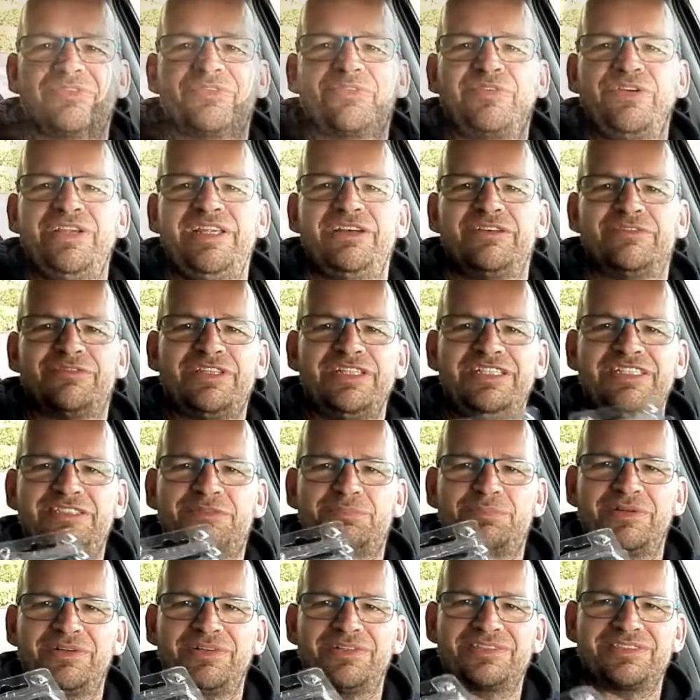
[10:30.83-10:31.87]
3 of these
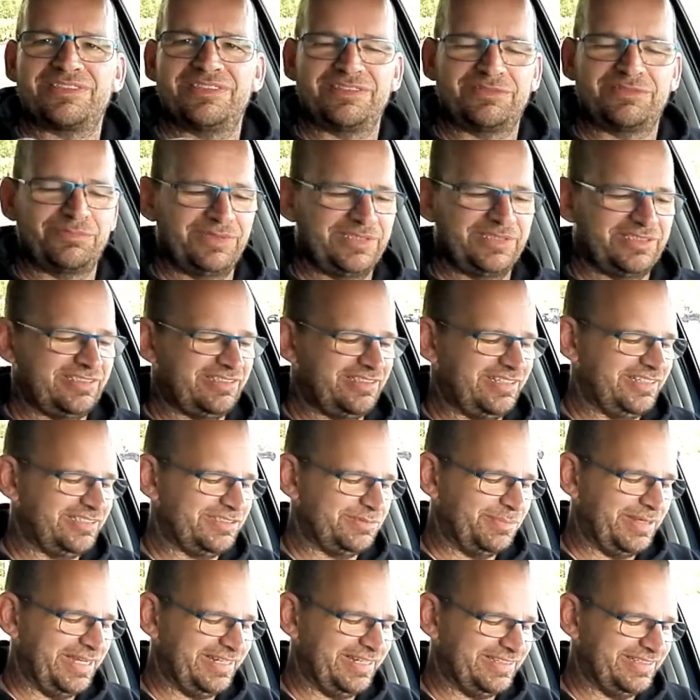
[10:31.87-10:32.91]
boxes with 6
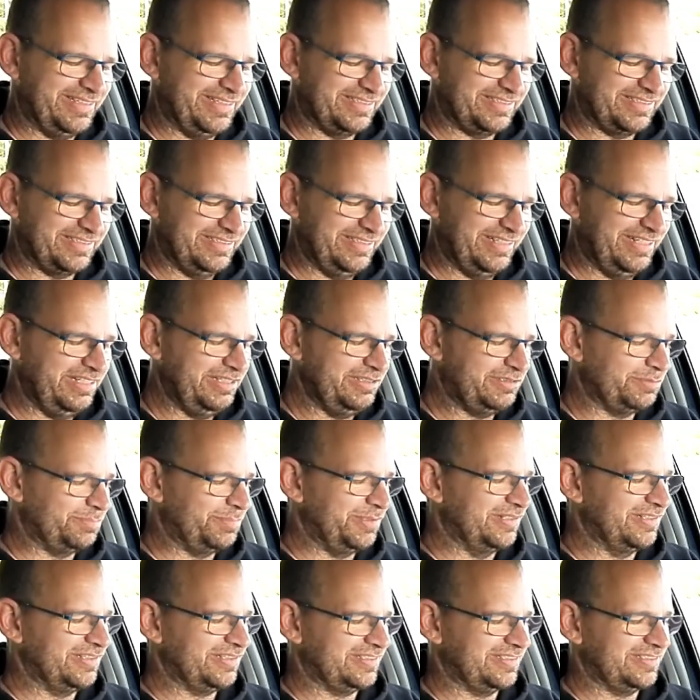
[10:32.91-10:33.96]
magnets in each
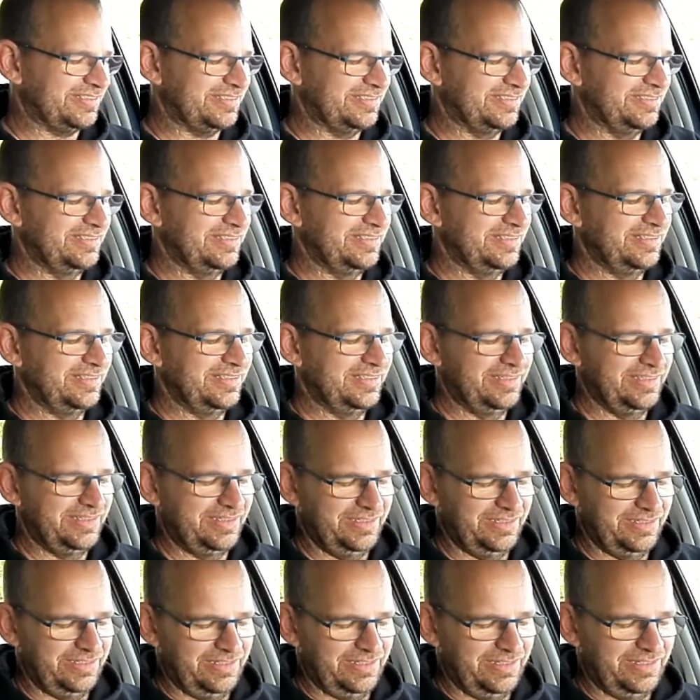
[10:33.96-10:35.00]
box,
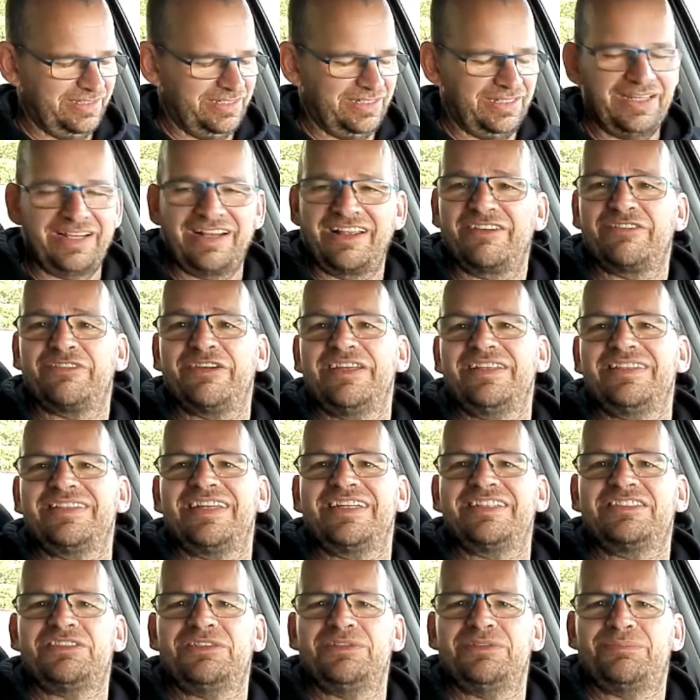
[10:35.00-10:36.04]
and I think
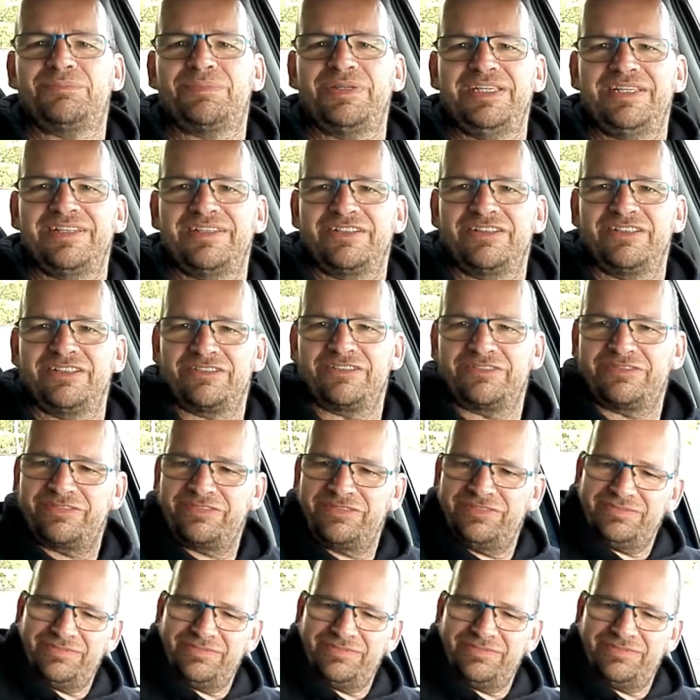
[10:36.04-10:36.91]
that should be enough.